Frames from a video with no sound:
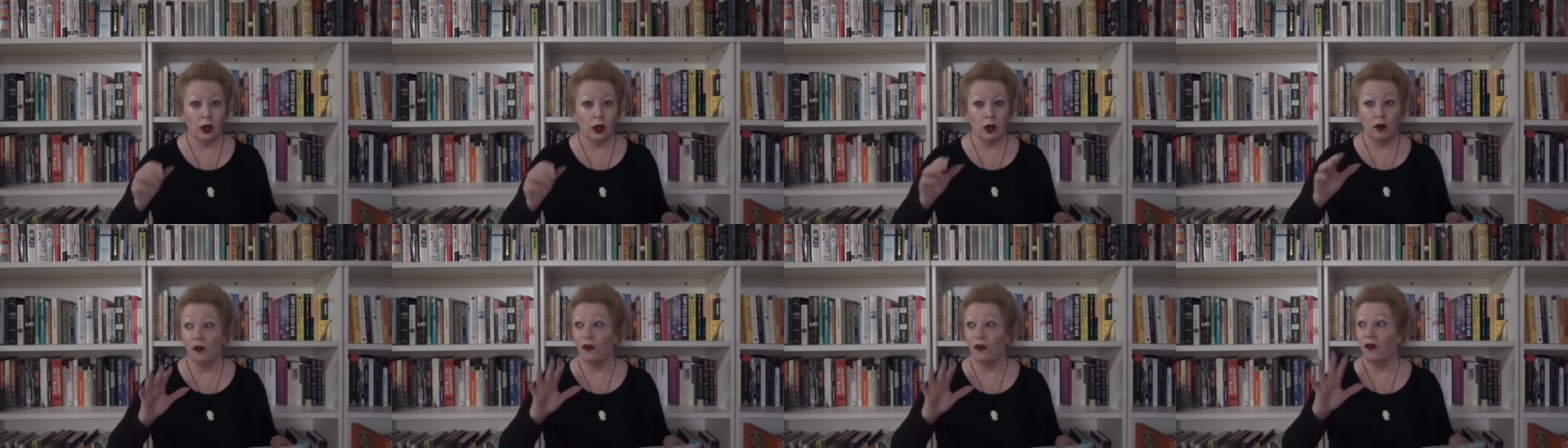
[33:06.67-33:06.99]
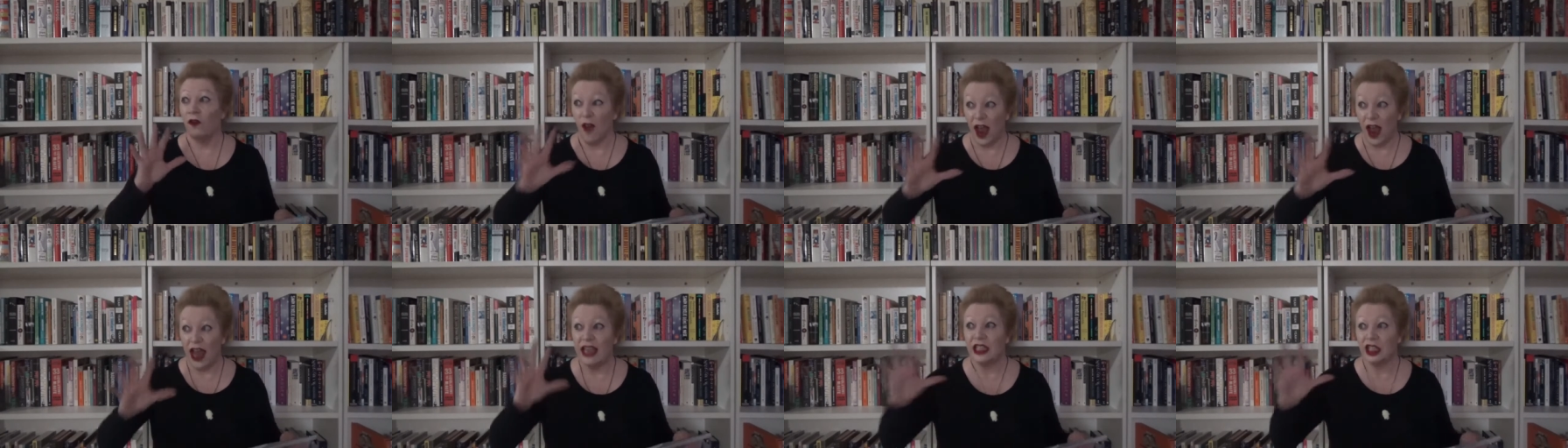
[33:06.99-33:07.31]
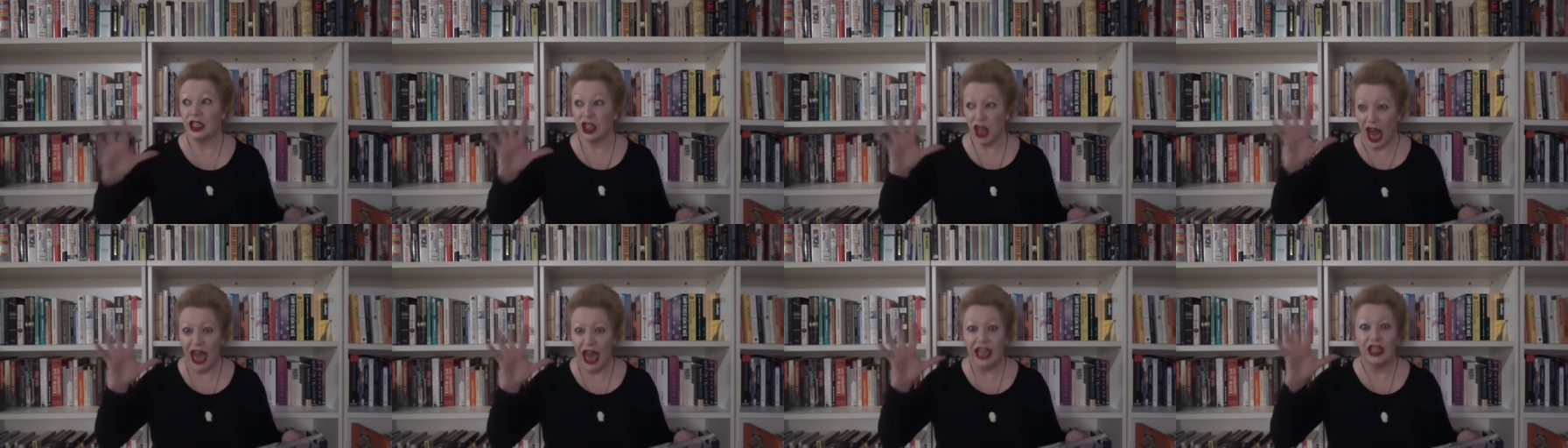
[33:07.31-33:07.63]

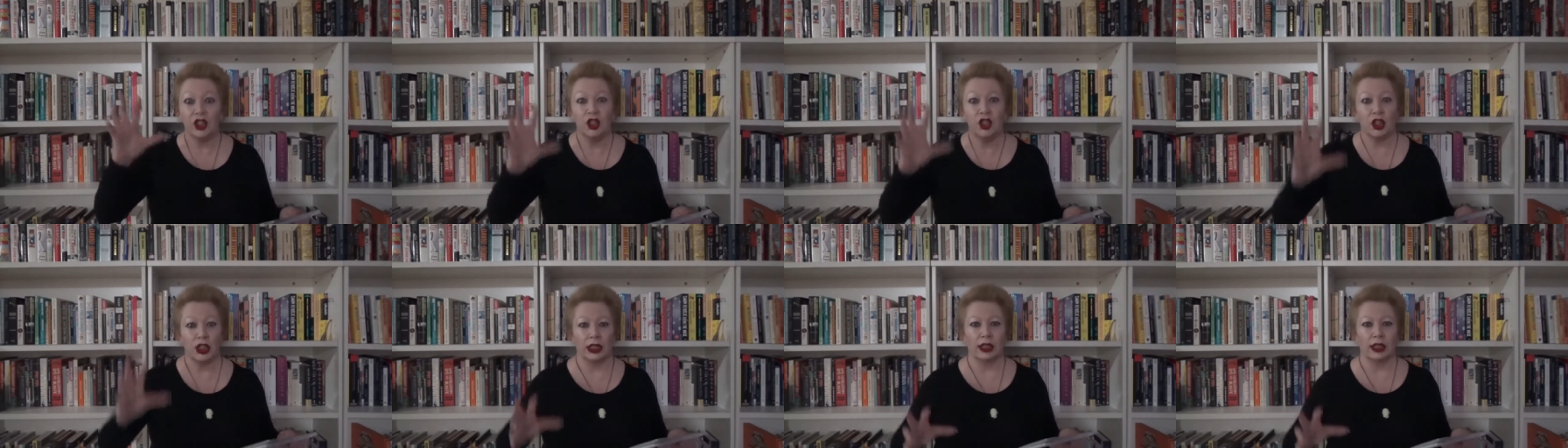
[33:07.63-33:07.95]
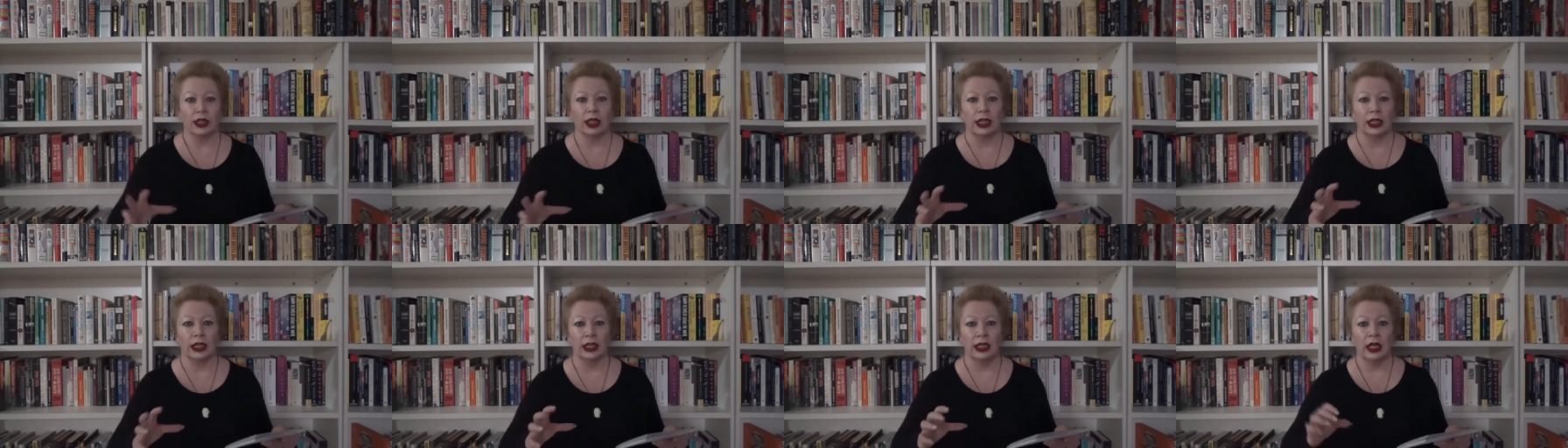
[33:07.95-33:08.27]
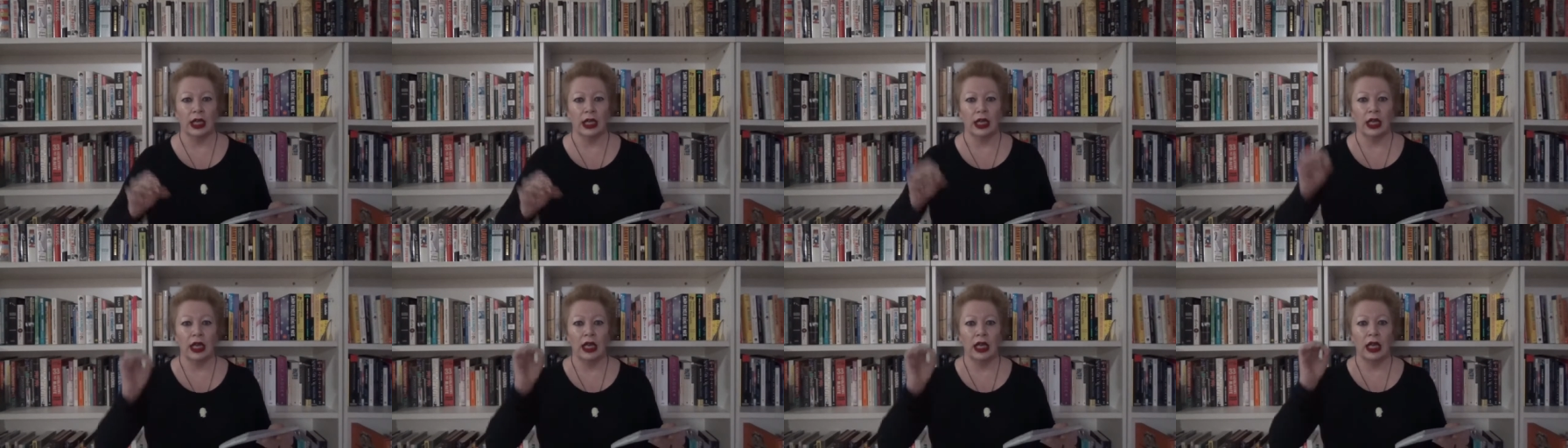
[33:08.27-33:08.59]
fantastically
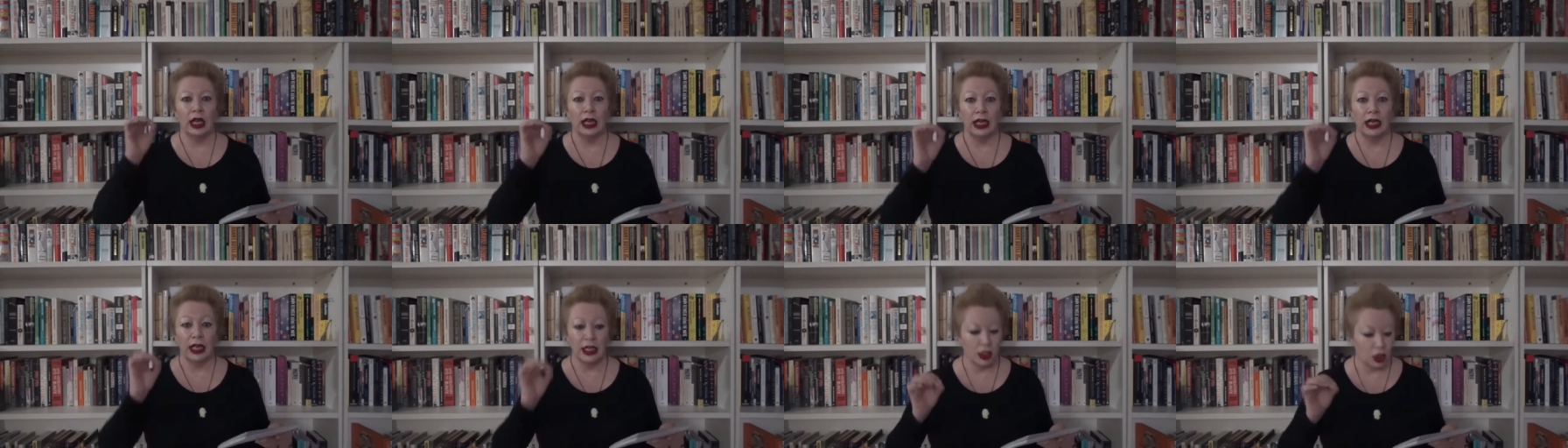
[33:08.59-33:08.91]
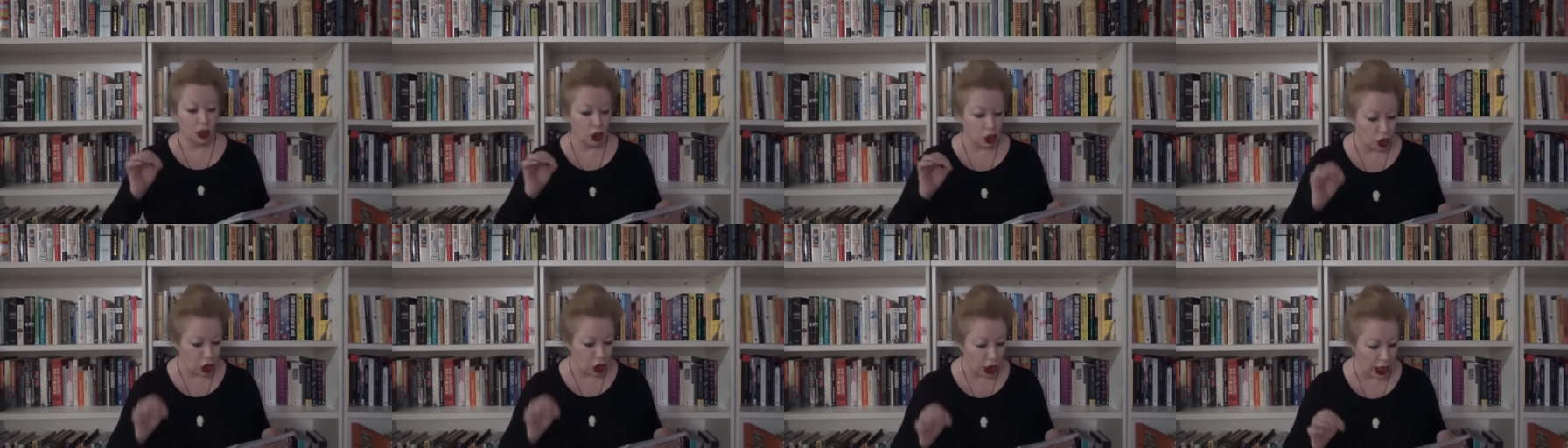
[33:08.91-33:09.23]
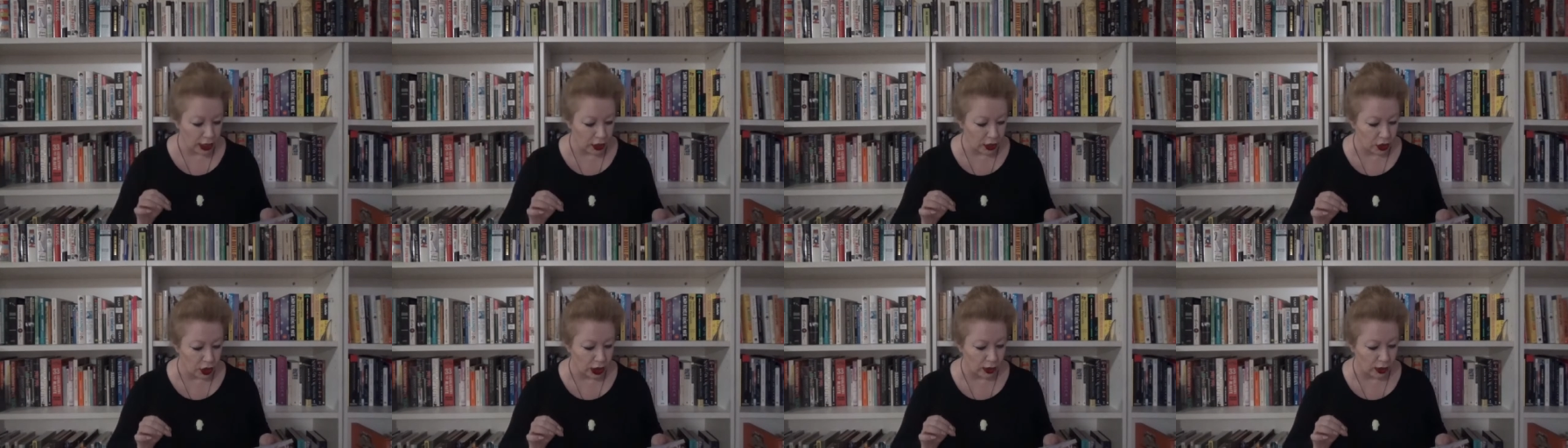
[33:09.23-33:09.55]
is
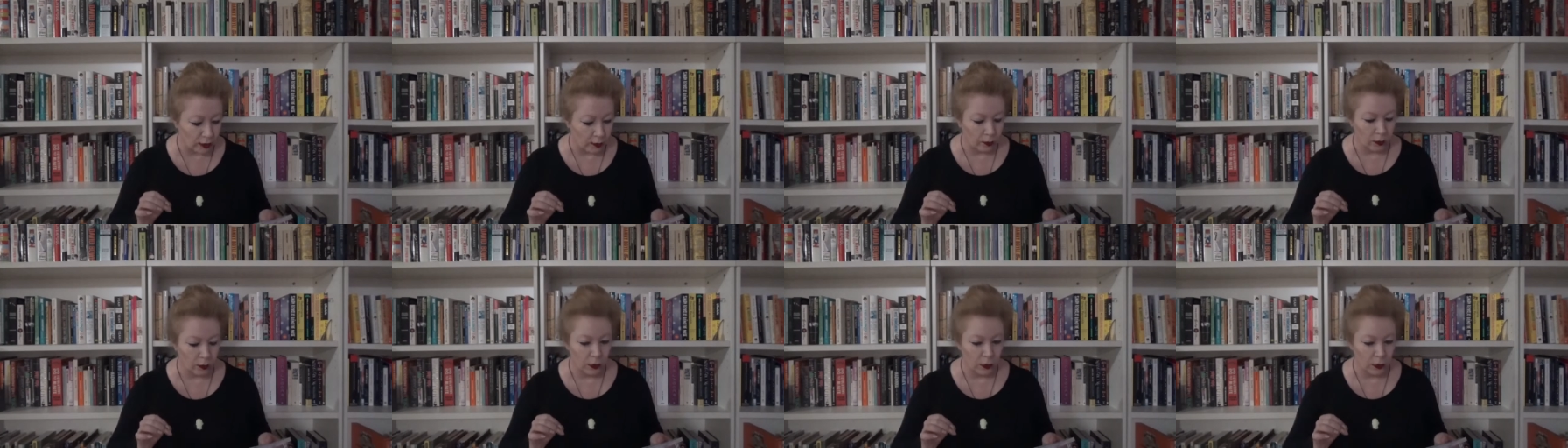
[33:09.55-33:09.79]
changing.